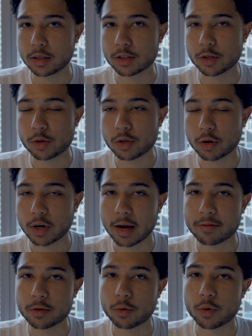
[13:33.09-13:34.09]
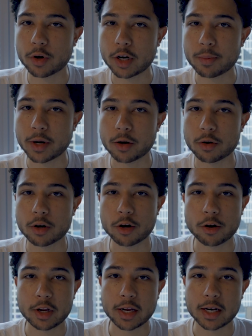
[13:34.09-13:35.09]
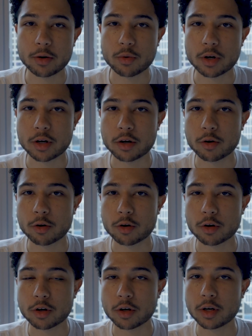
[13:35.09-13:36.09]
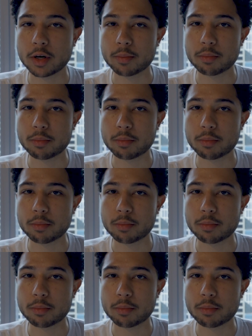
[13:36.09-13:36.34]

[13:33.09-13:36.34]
so you don't have to worry about hurting anyone or